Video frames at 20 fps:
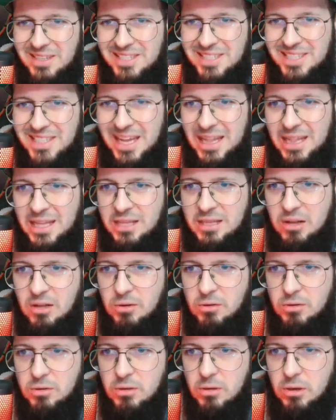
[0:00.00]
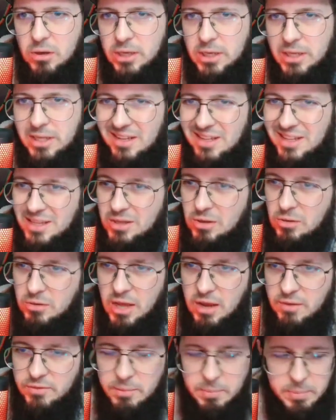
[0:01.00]
sadly don't. Oh, he don't, don't
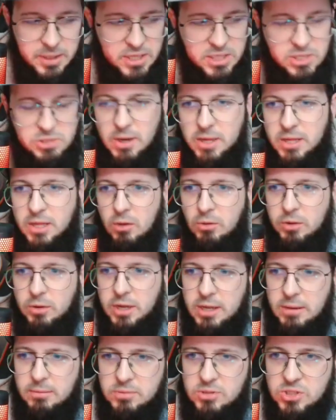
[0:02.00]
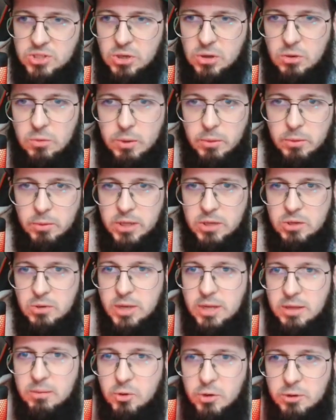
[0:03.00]
have the bleeds right now on him, so we will need to
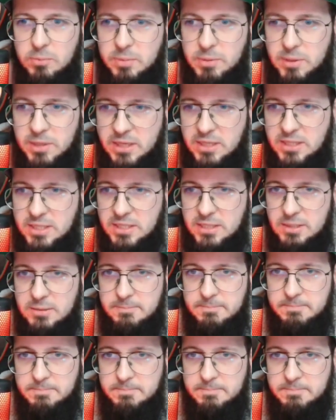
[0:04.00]
land more bleeds.